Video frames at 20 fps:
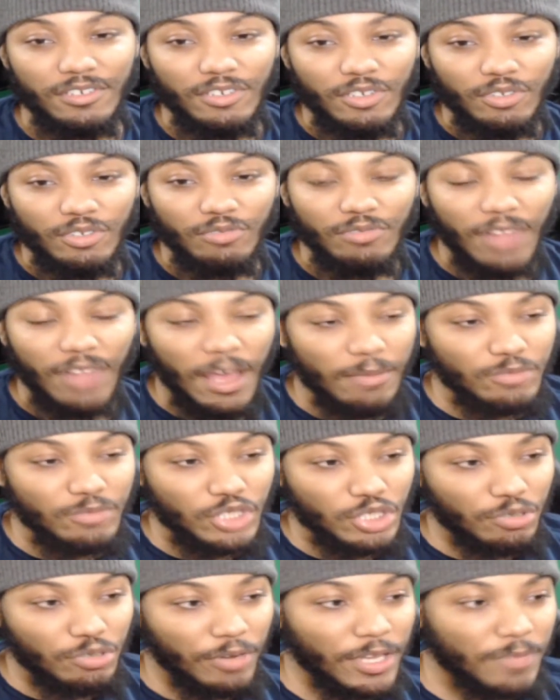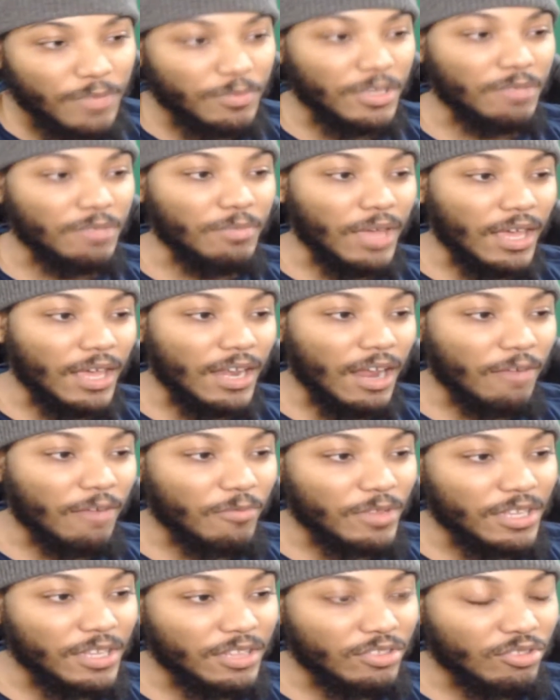You let him trick me, man. I
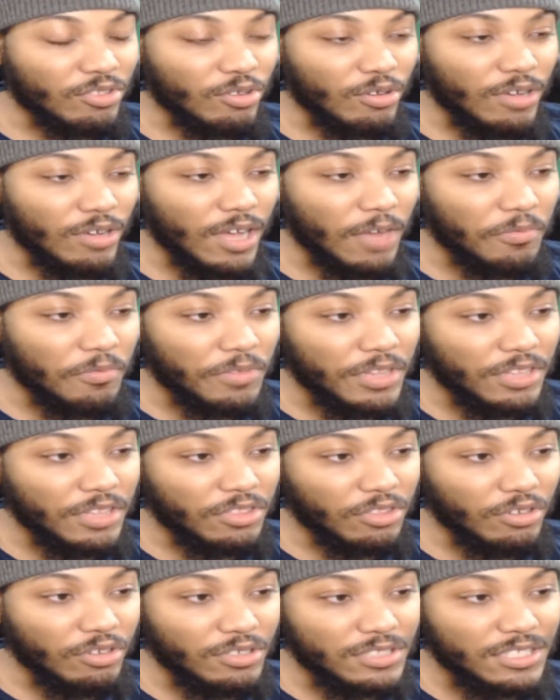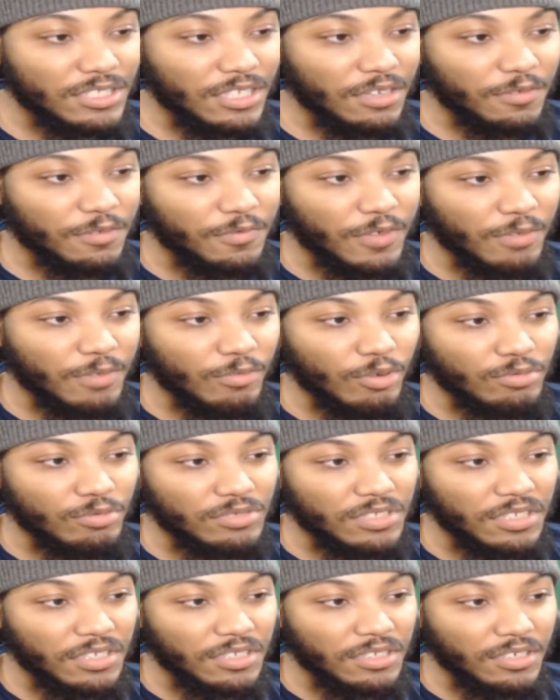really thought Teofimo
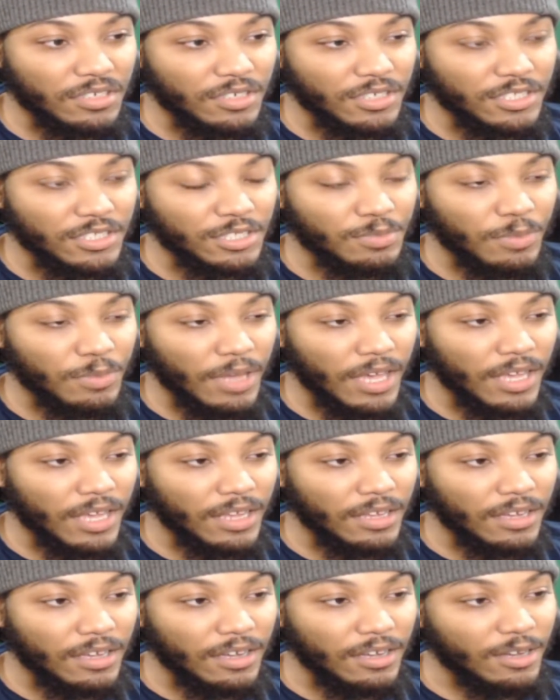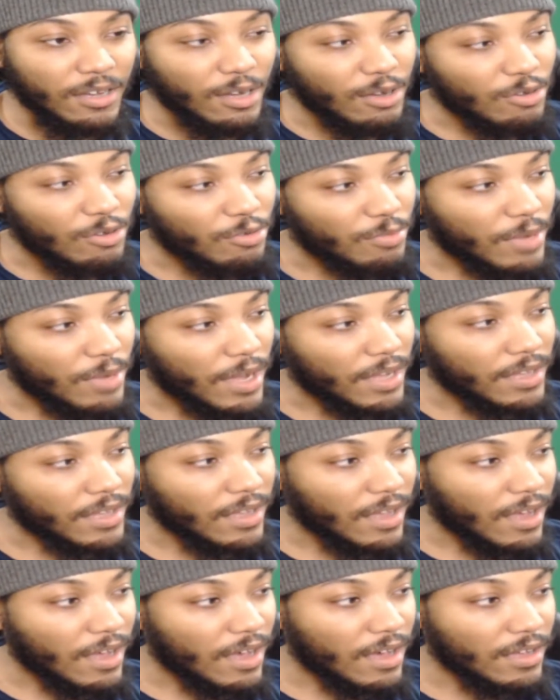was the goods, man. Oh my
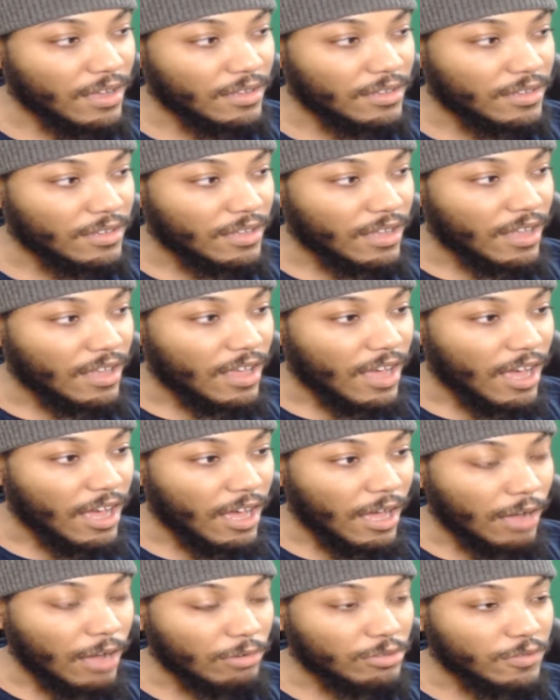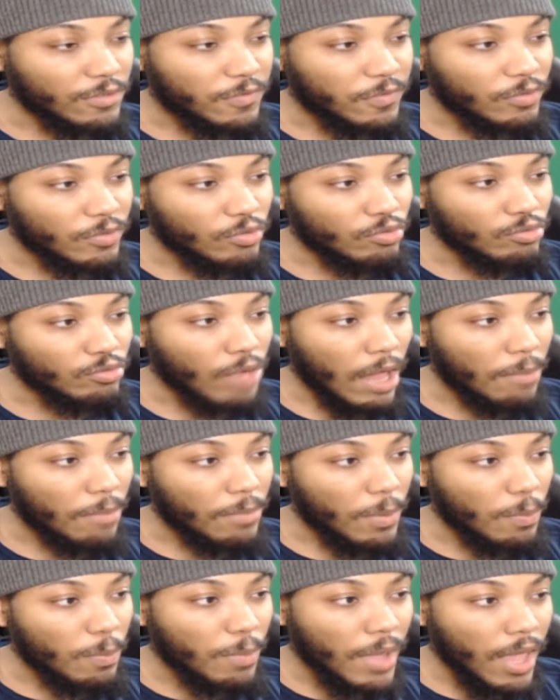god. I was fooled. I've
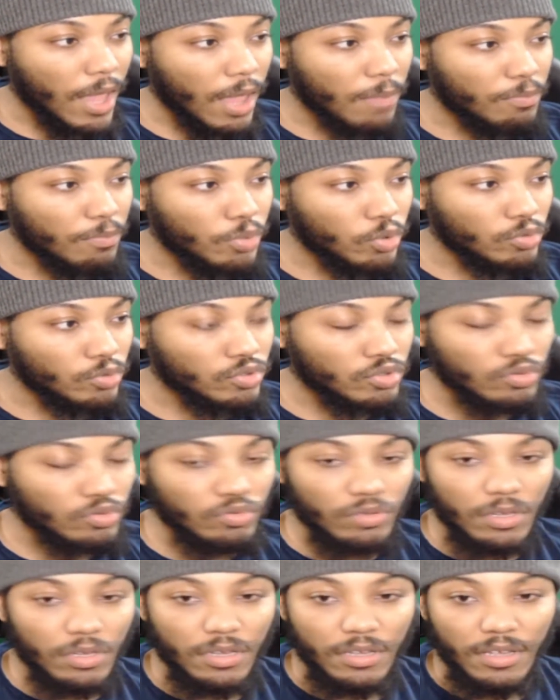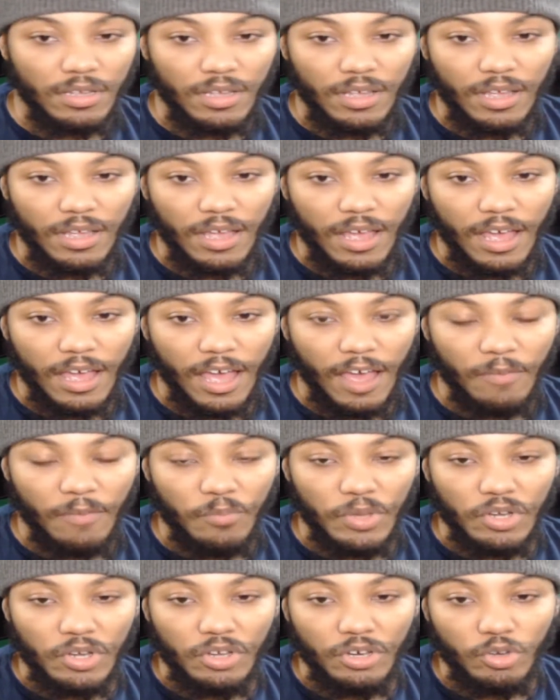been bamboozled. I've
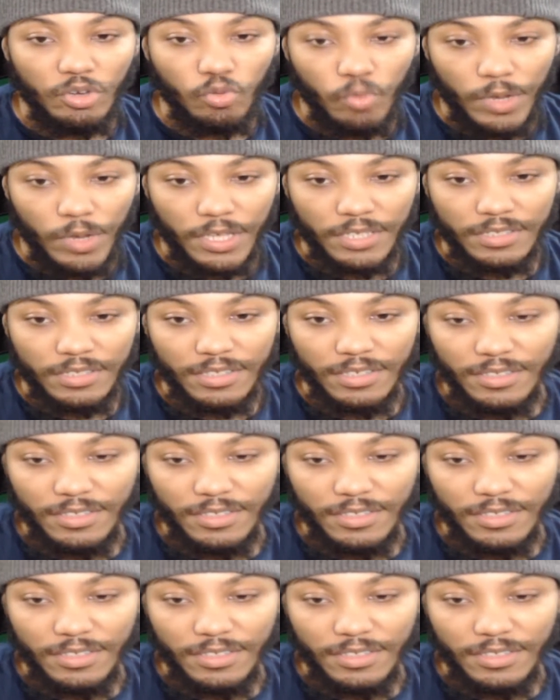been hoodwinked.